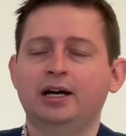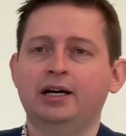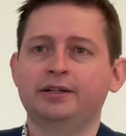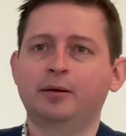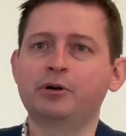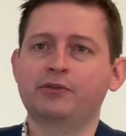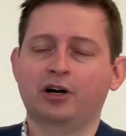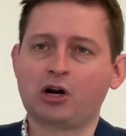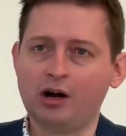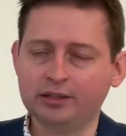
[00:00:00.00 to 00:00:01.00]
a number of our
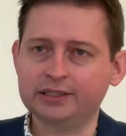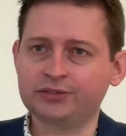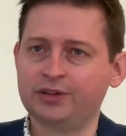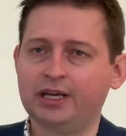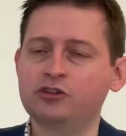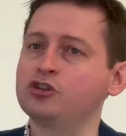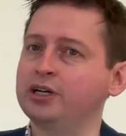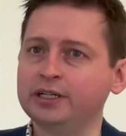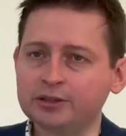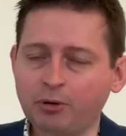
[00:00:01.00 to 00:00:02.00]
colleagues in the
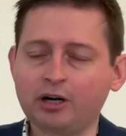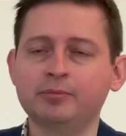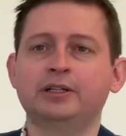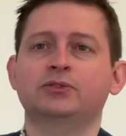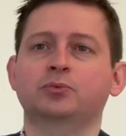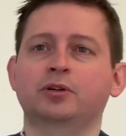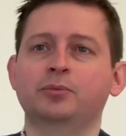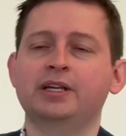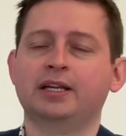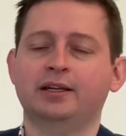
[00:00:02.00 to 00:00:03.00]
engineering departments where
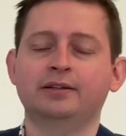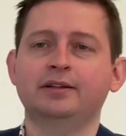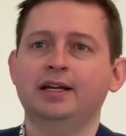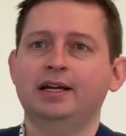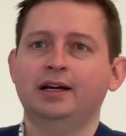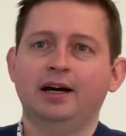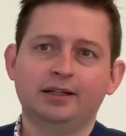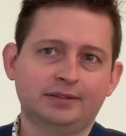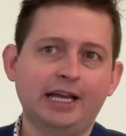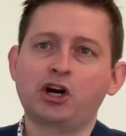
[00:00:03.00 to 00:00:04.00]
we can uh,
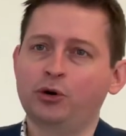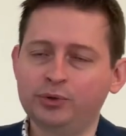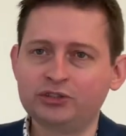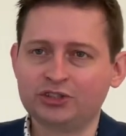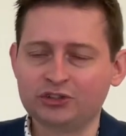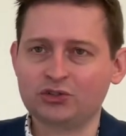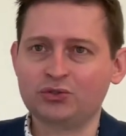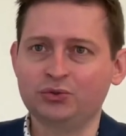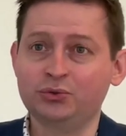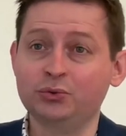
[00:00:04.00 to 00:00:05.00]
take our research to
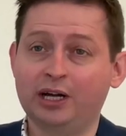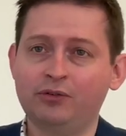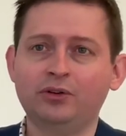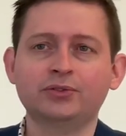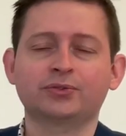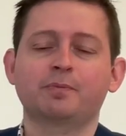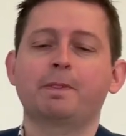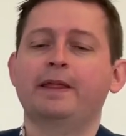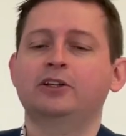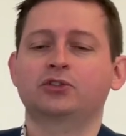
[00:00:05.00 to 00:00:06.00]
new levels.
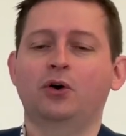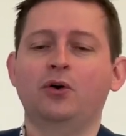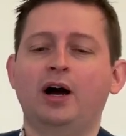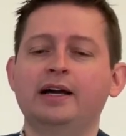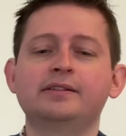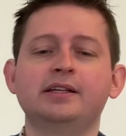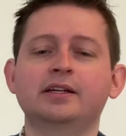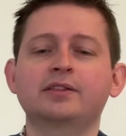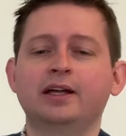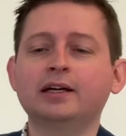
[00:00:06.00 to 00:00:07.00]
So I
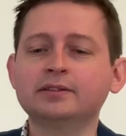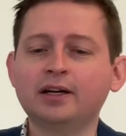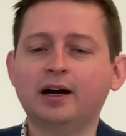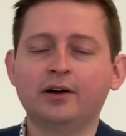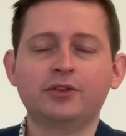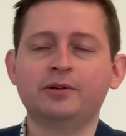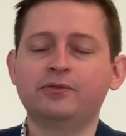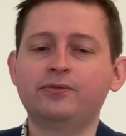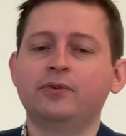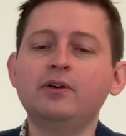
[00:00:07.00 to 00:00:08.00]
think that uh, the
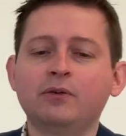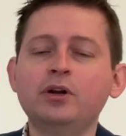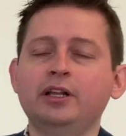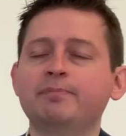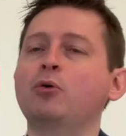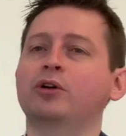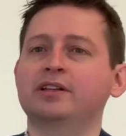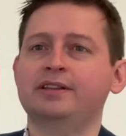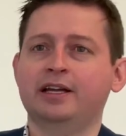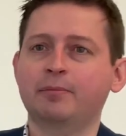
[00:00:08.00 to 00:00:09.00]
really important
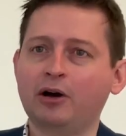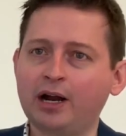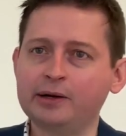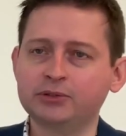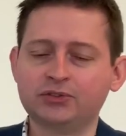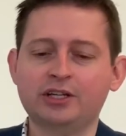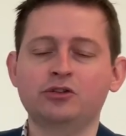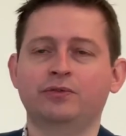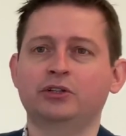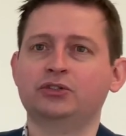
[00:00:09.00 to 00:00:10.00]
thing about Iowa State
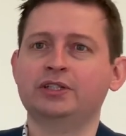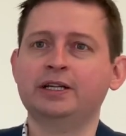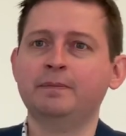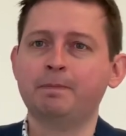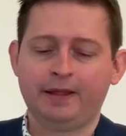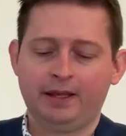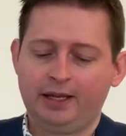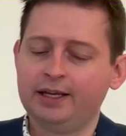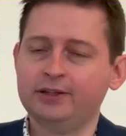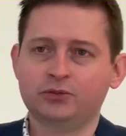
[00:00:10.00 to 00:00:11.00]
University
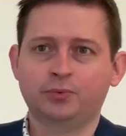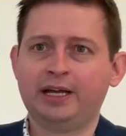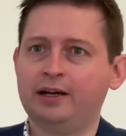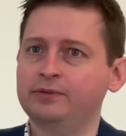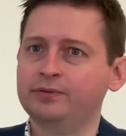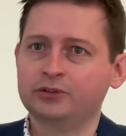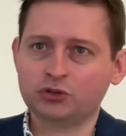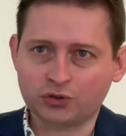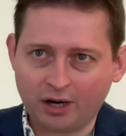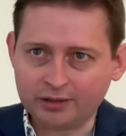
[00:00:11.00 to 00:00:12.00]
is we have
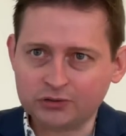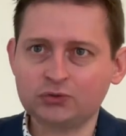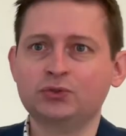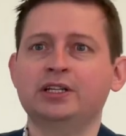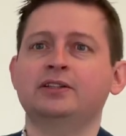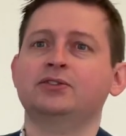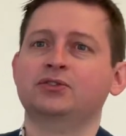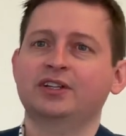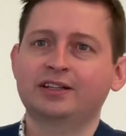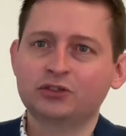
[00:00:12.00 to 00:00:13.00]
strong students,
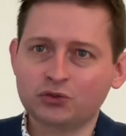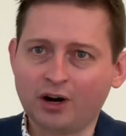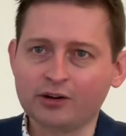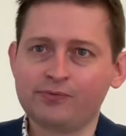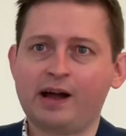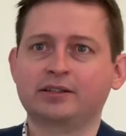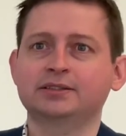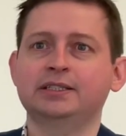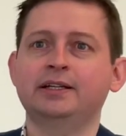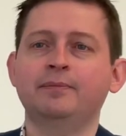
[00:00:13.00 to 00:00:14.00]
strong
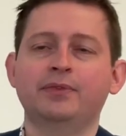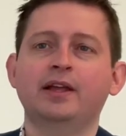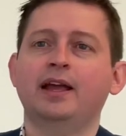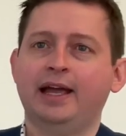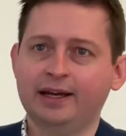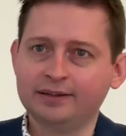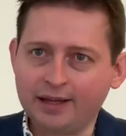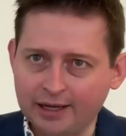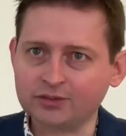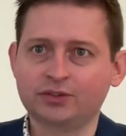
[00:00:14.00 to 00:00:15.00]
faculty, and
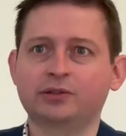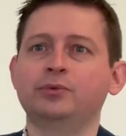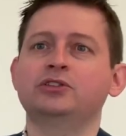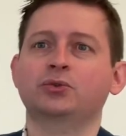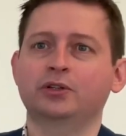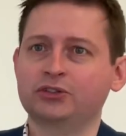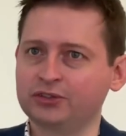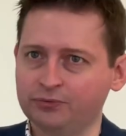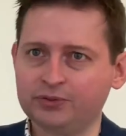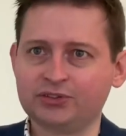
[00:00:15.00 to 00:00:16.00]
excellent resources
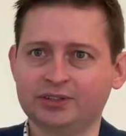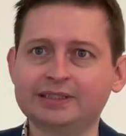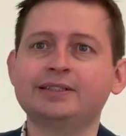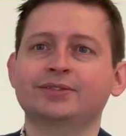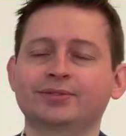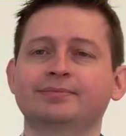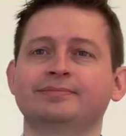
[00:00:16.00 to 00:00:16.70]
and facilities.